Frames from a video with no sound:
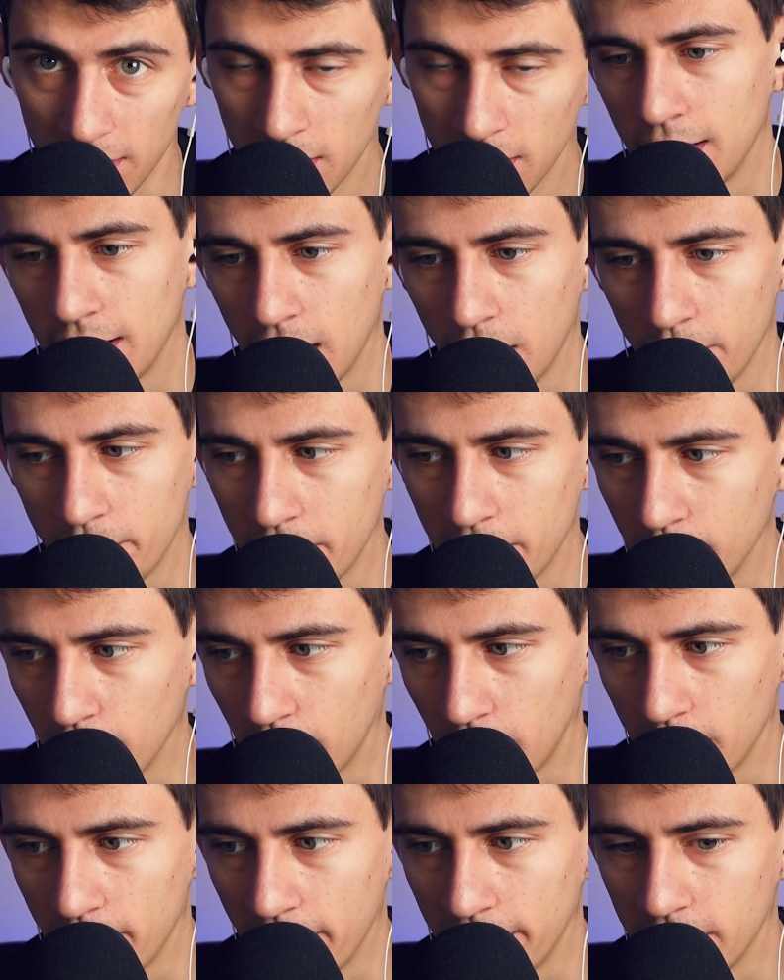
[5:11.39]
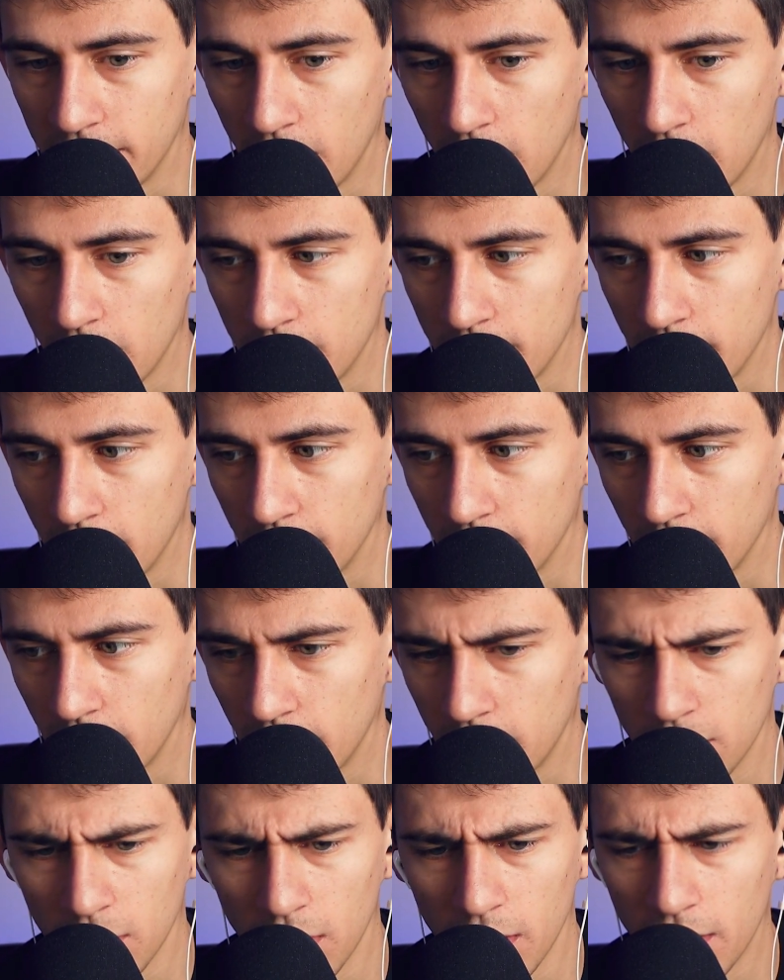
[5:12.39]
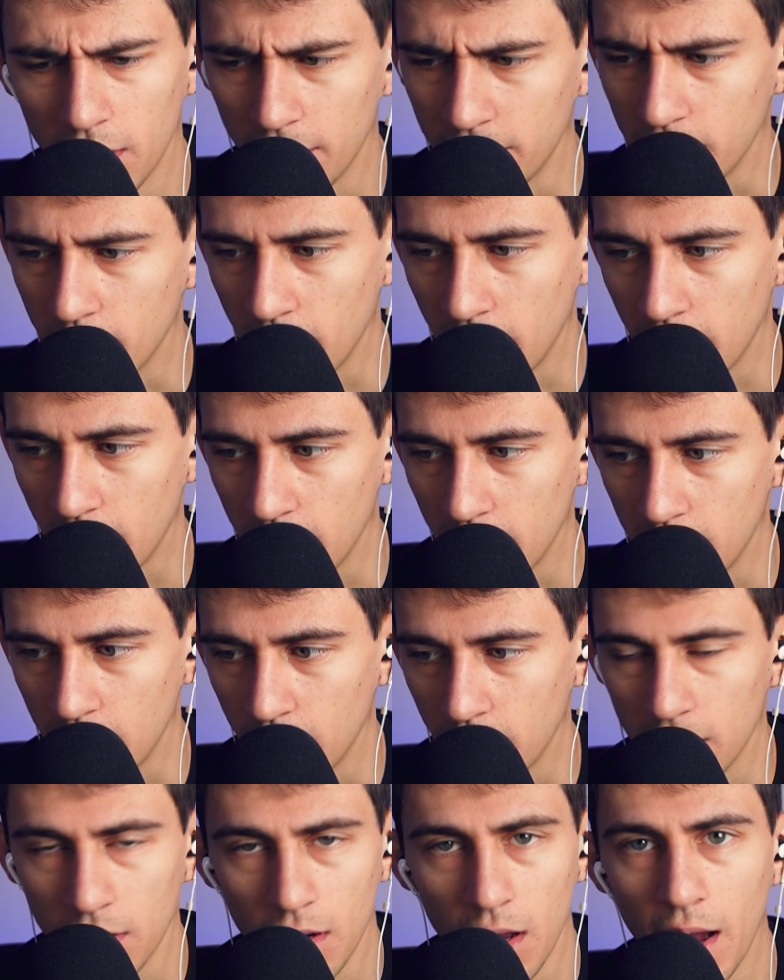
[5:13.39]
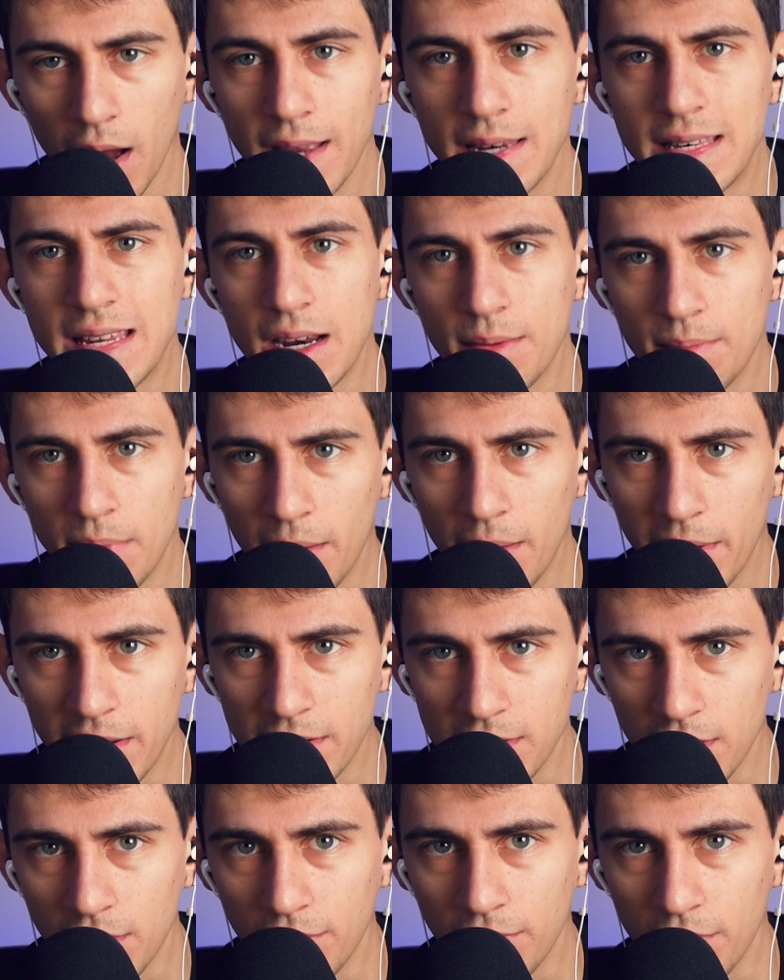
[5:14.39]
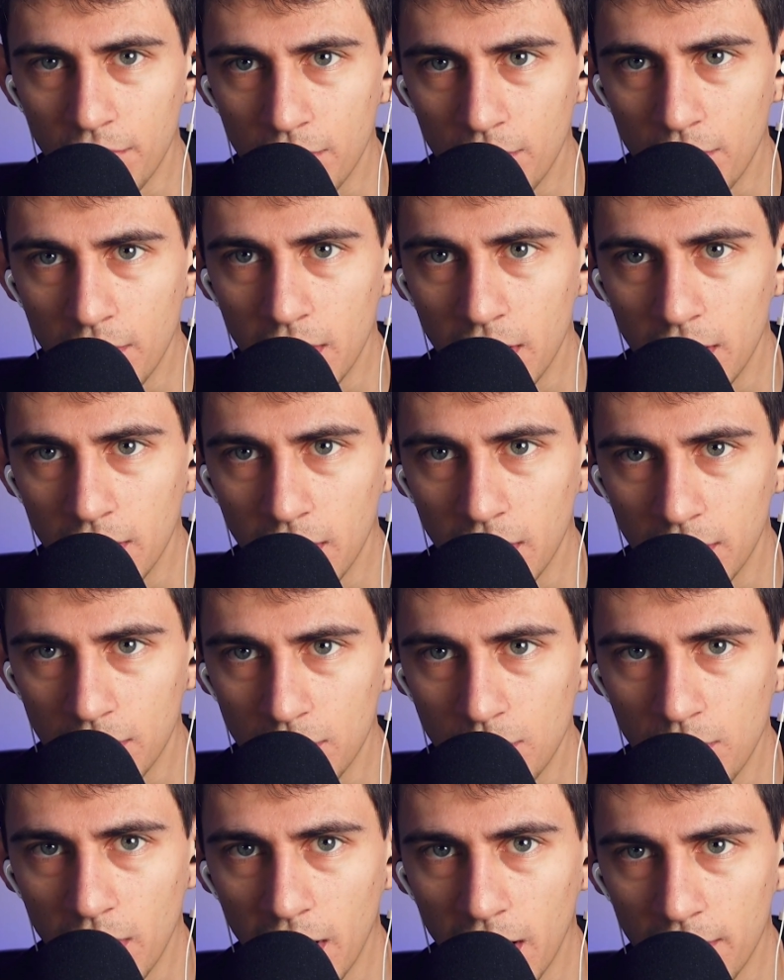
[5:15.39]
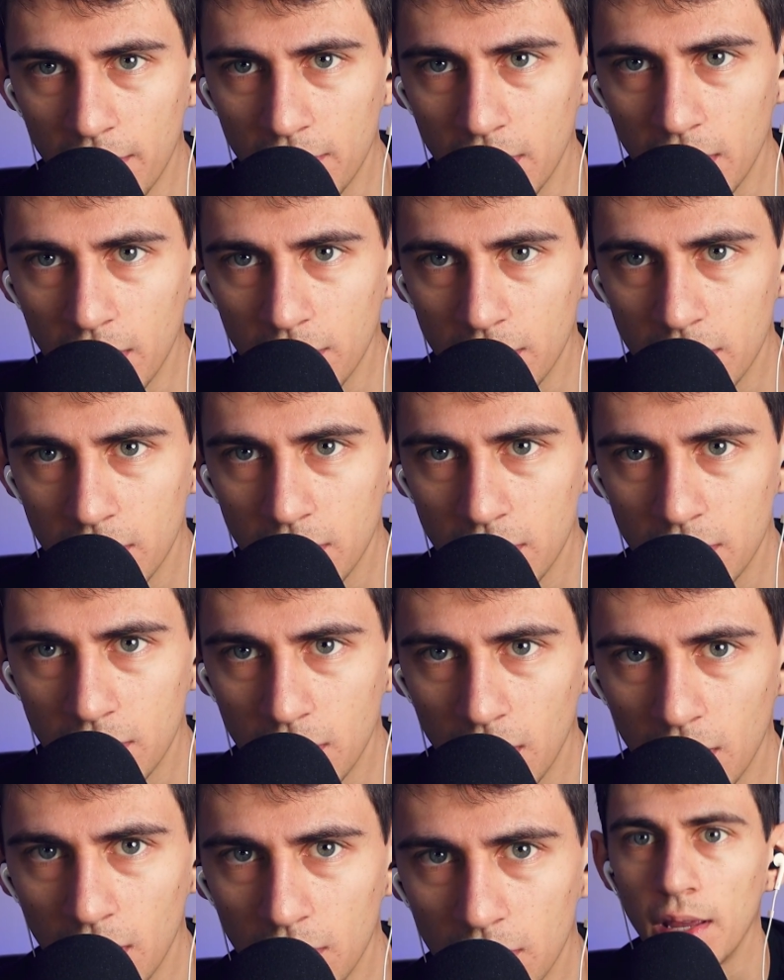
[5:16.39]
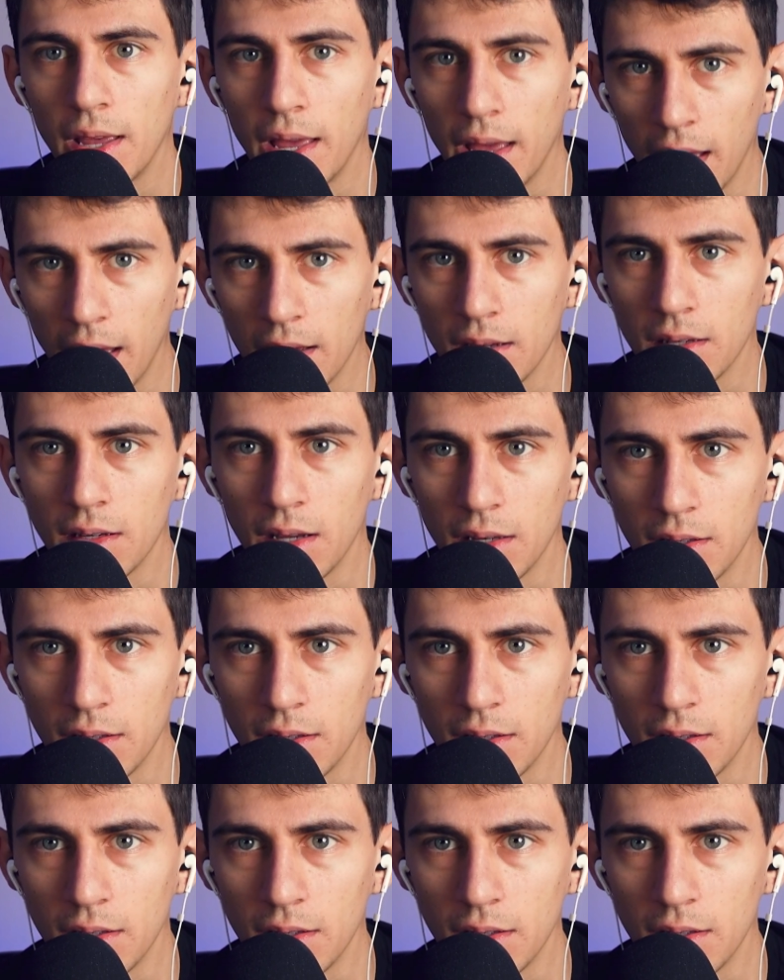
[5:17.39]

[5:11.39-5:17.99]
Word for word: Now people are gonna make that argument of like, well, I don't have the money to do it. I did it by myself for two and a half years. So yeah,